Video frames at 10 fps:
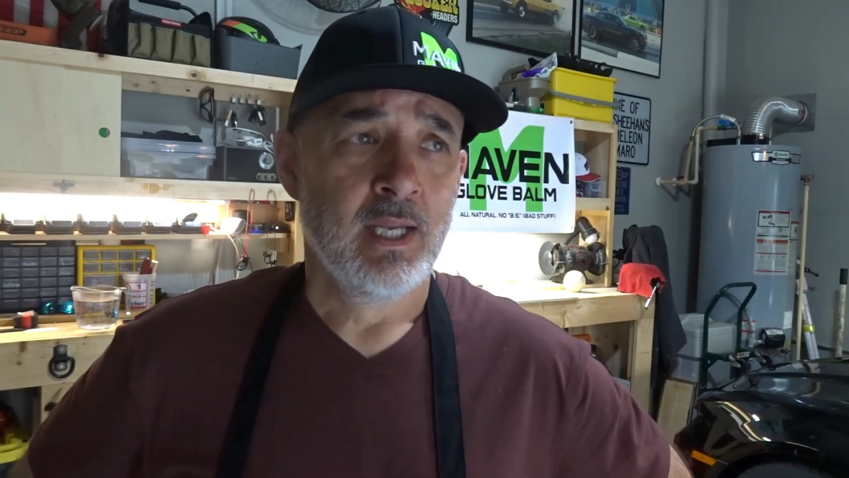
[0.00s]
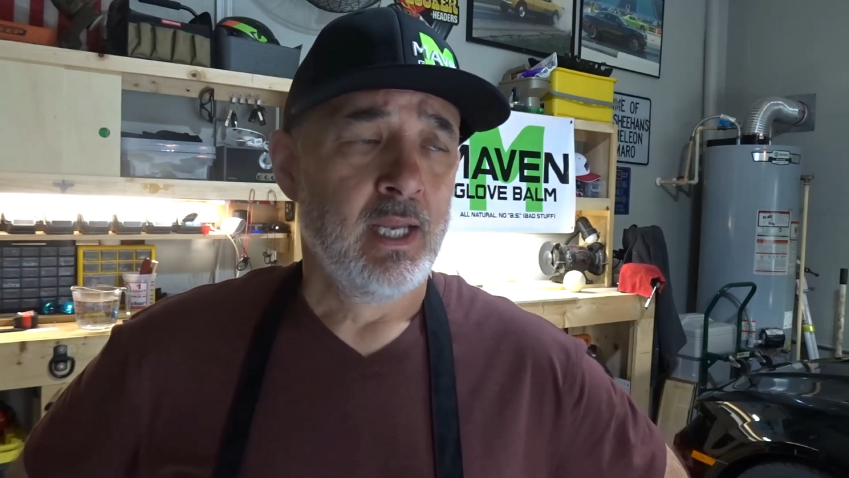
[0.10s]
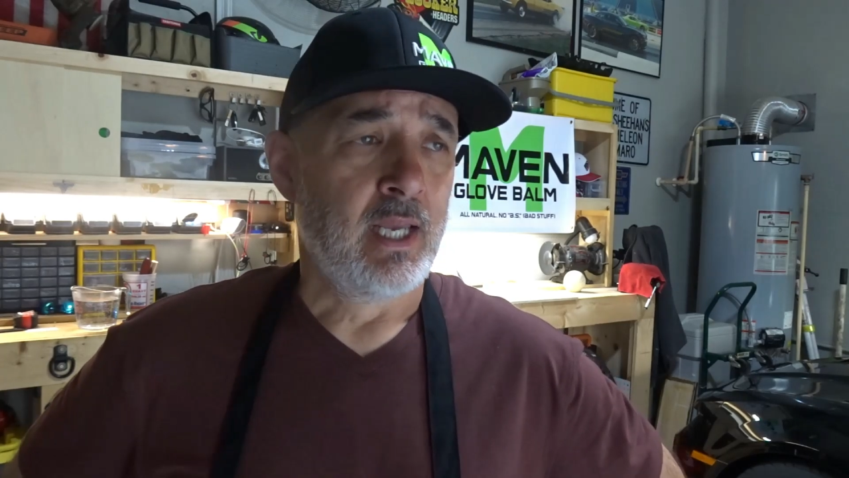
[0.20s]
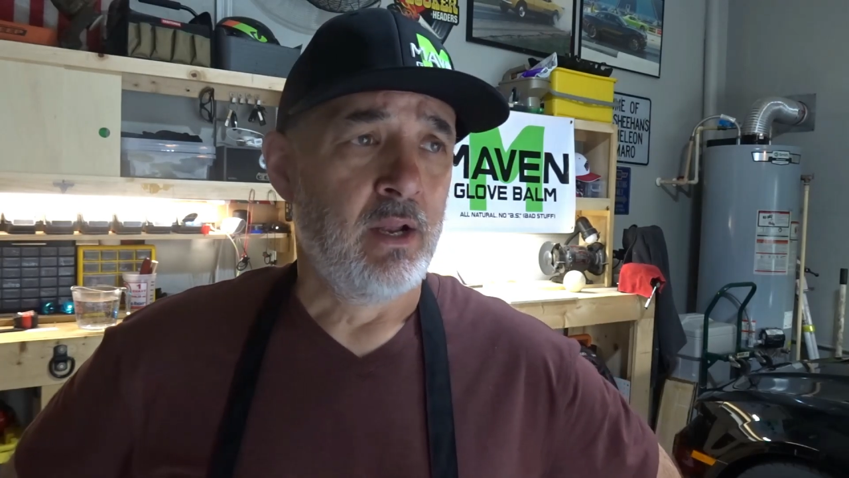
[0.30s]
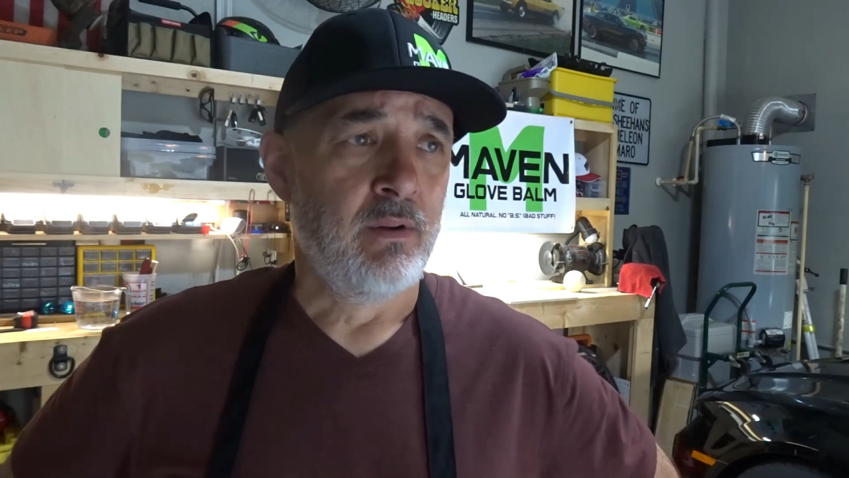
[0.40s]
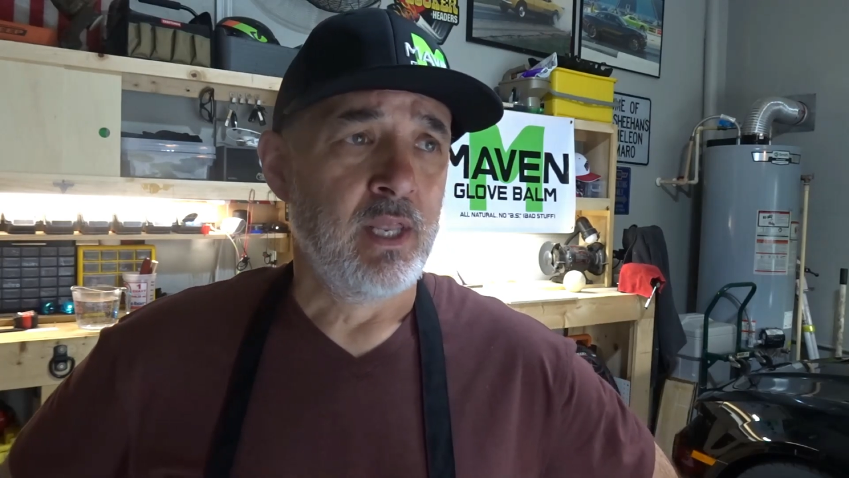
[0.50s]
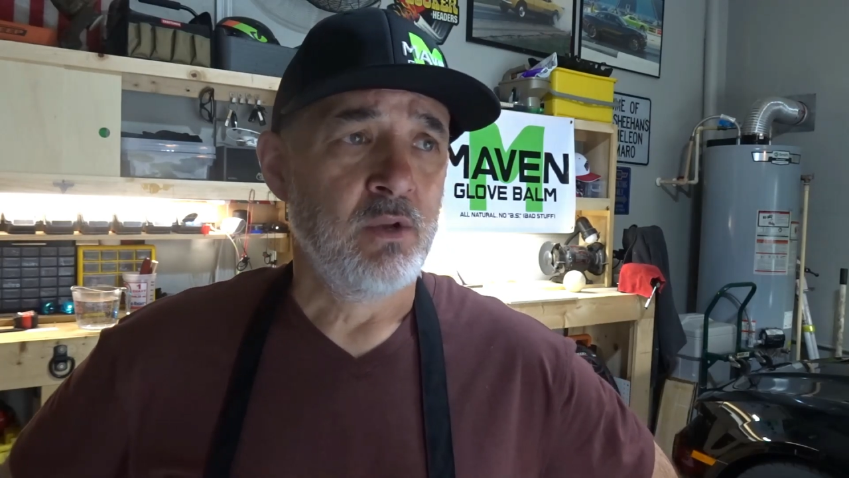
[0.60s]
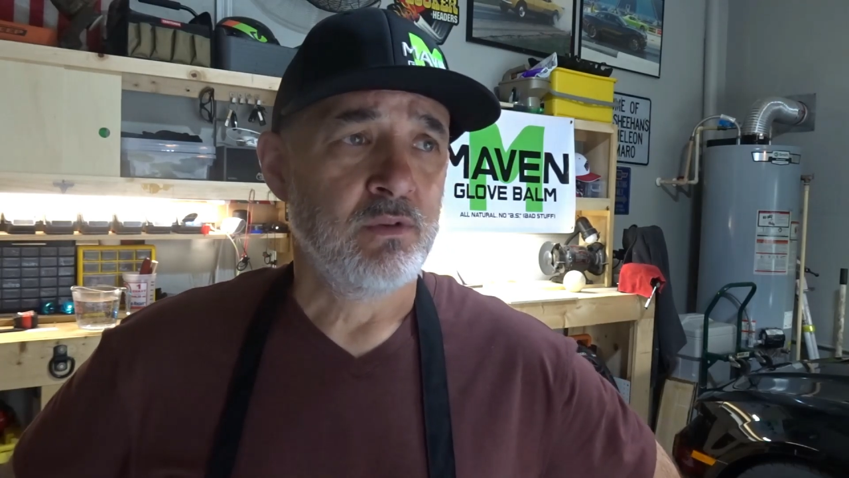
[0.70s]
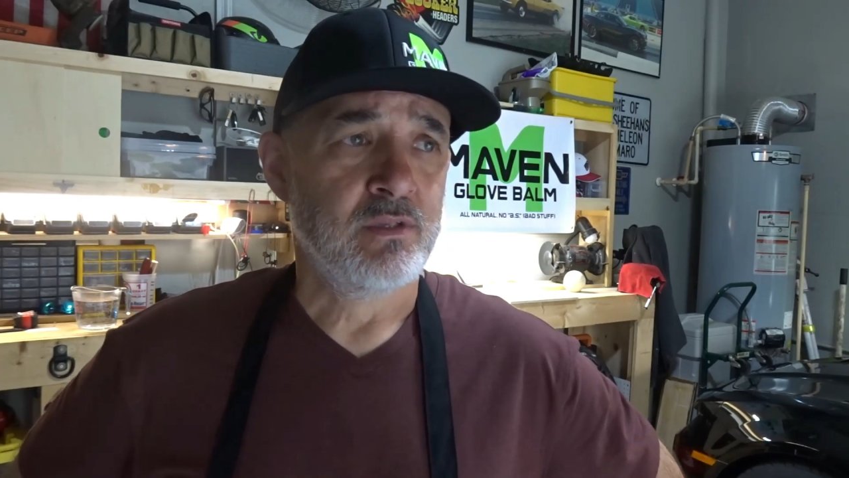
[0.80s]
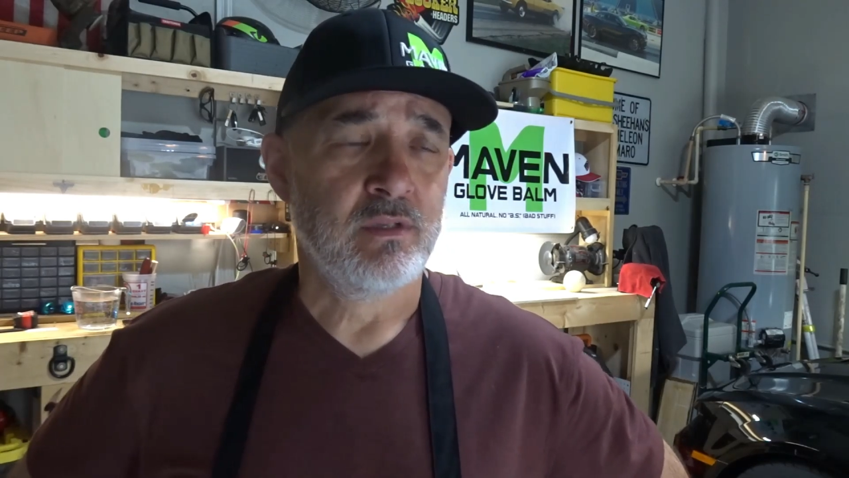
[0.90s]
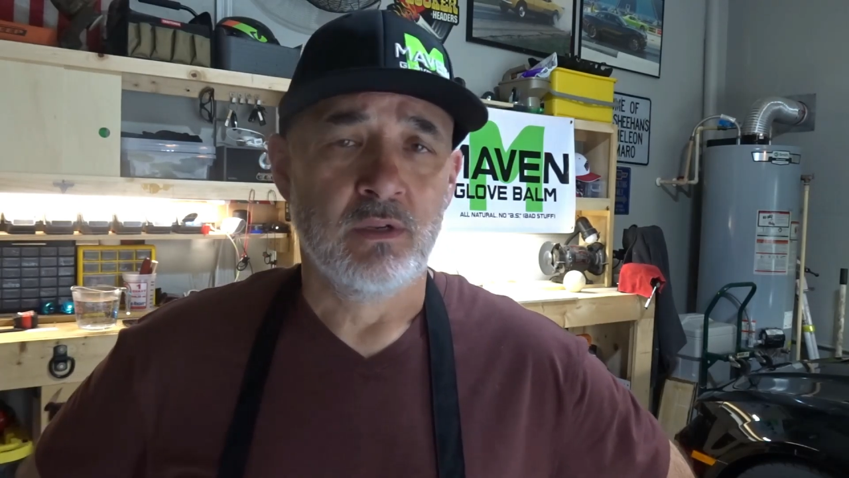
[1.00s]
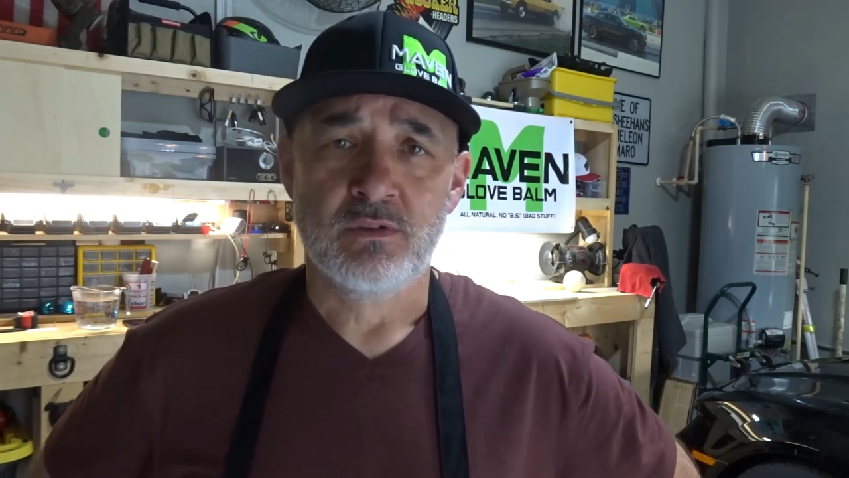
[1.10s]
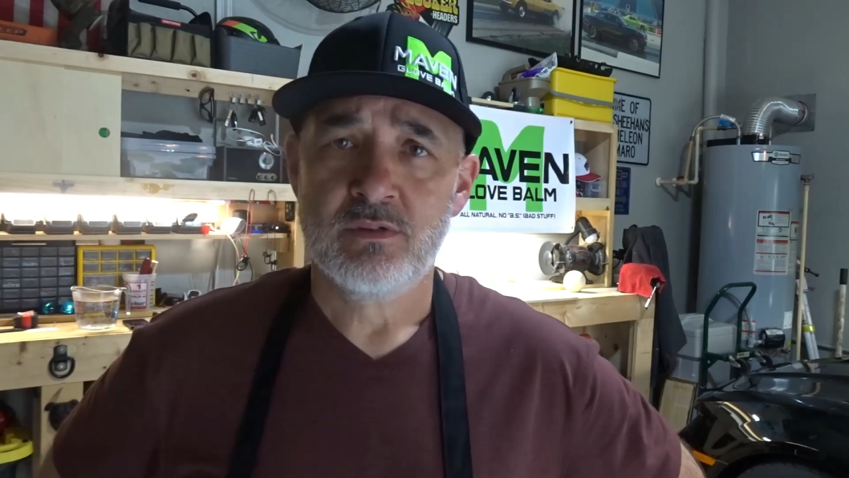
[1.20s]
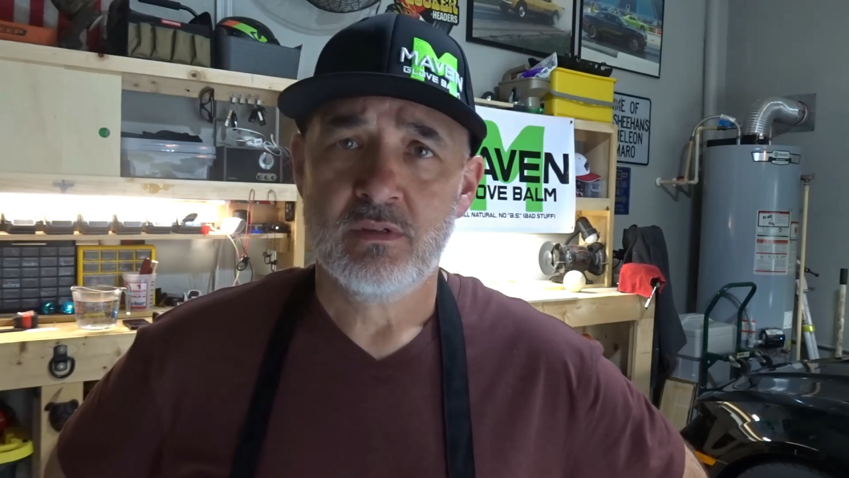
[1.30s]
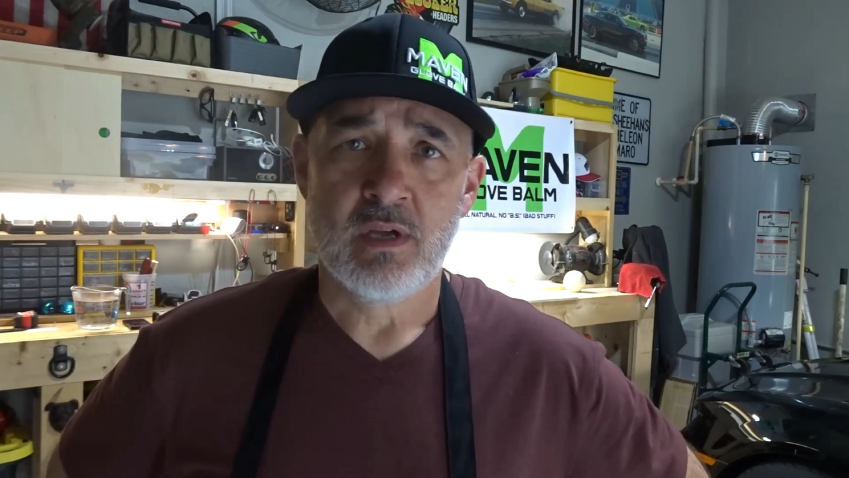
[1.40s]
you know, and he was, you know,
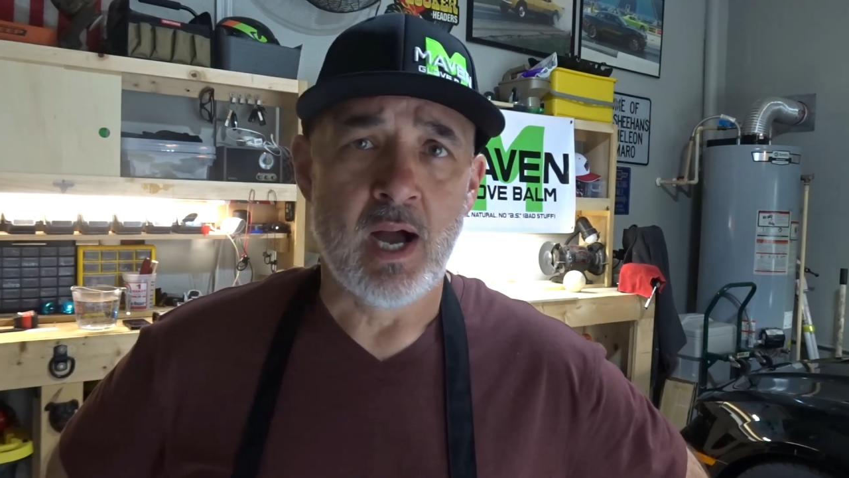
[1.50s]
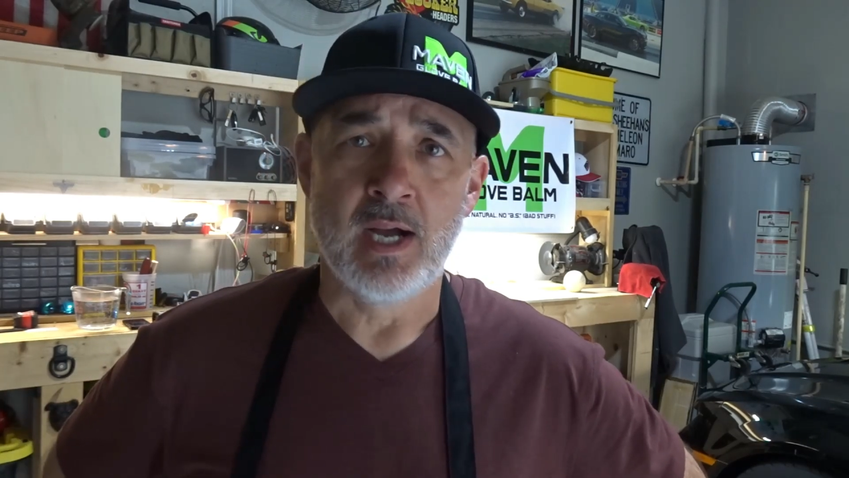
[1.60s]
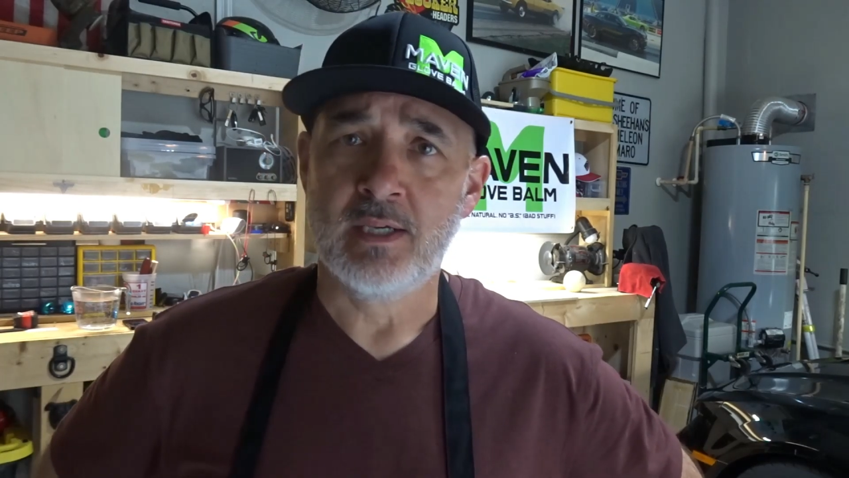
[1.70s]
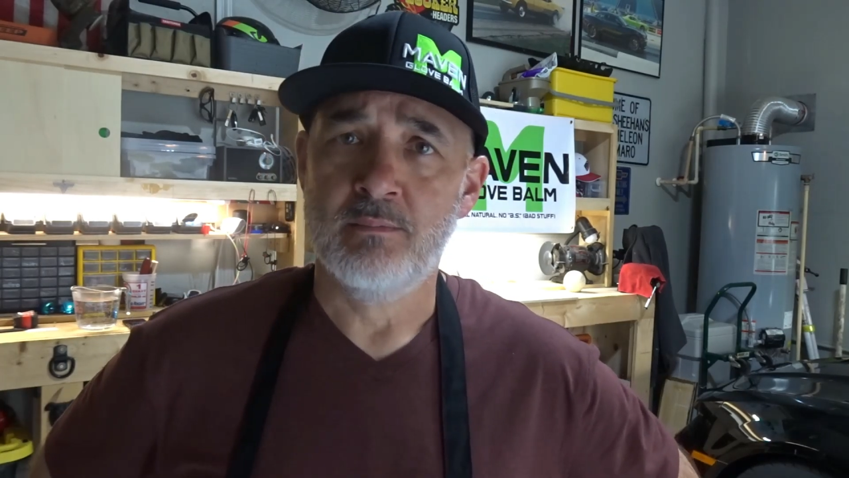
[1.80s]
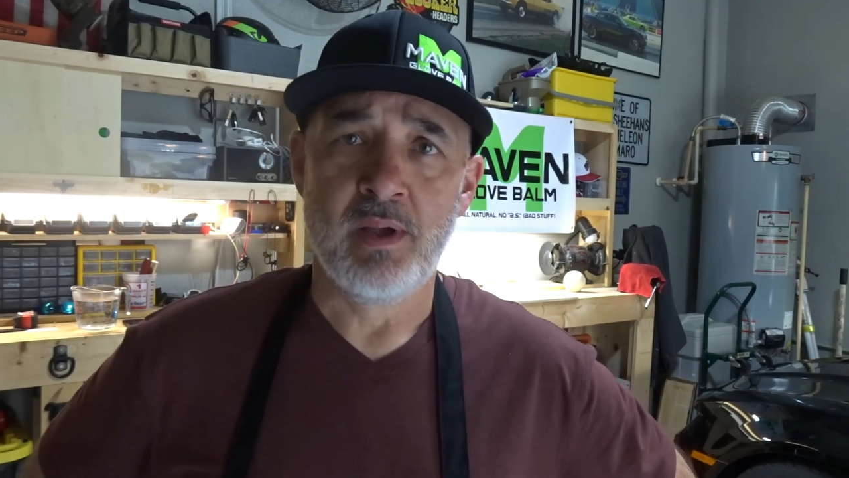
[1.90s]
hawking